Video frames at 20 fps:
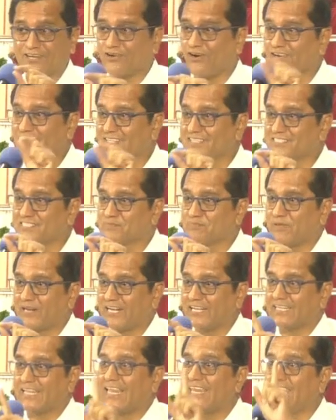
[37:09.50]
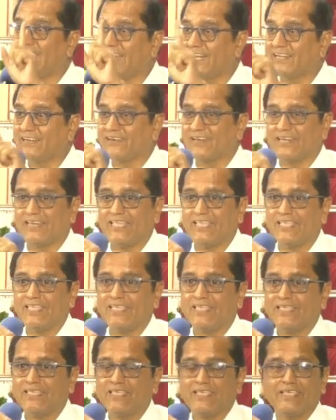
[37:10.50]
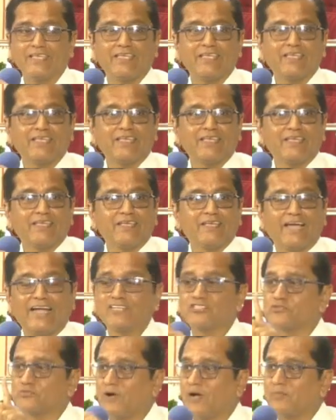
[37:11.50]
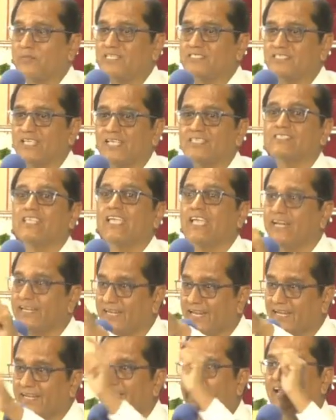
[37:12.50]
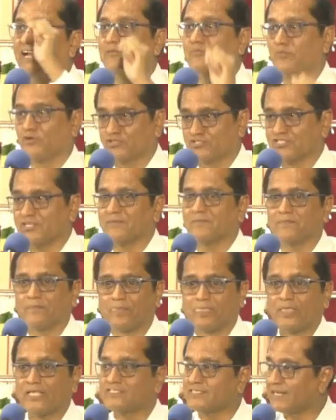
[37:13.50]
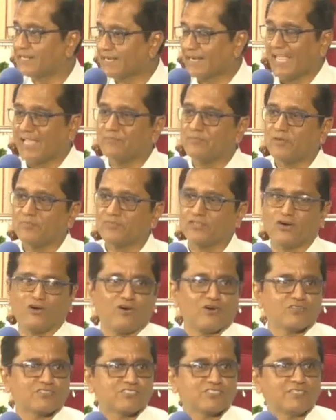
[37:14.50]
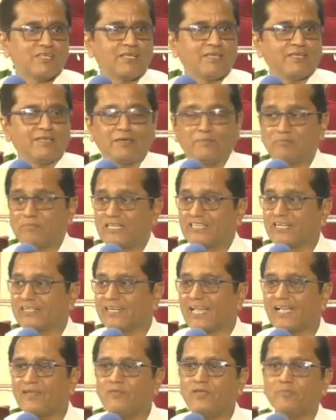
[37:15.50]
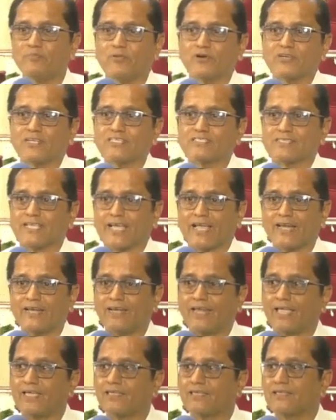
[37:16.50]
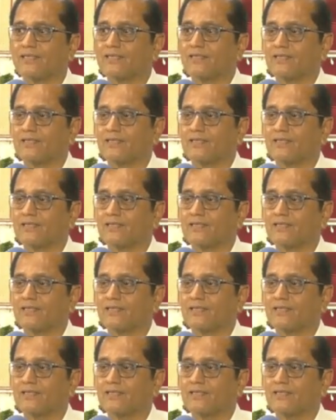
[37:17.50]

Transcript: uh, not in spirit, literally. And Swami says he did get moksha. He said, climb up the horse. By the time he put his second leg,